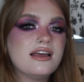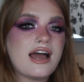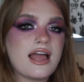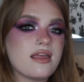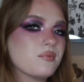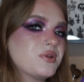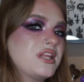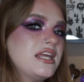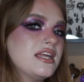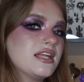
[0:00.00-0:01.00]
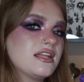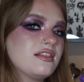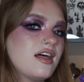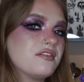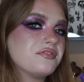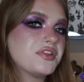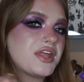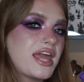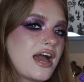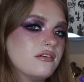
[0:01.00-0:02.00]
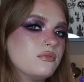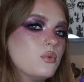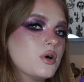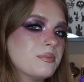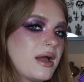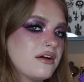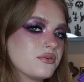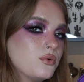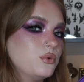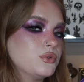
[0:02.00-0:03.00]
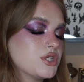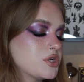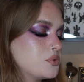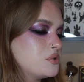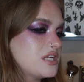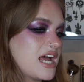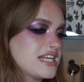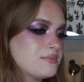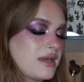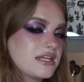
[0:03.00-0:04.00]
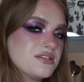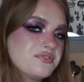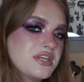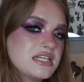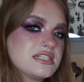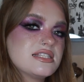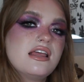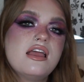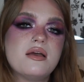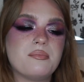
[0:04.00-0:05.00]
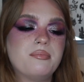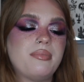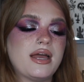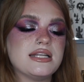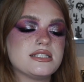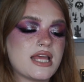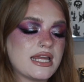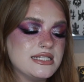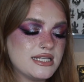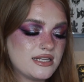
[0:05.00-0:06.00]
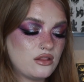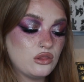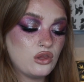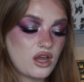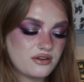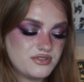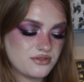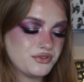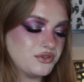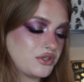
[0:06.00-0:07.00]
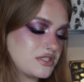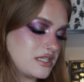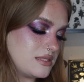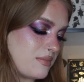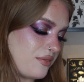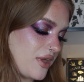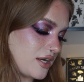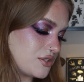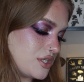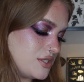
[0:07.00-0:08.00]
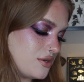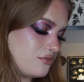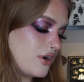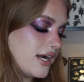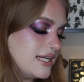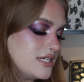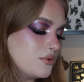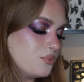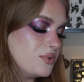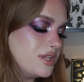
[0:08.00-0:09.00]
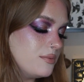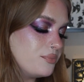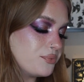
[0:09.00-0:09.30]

I really love the like half warm, half cool toned aspect of this but I did a lot of different looks this month actually so far. I did a really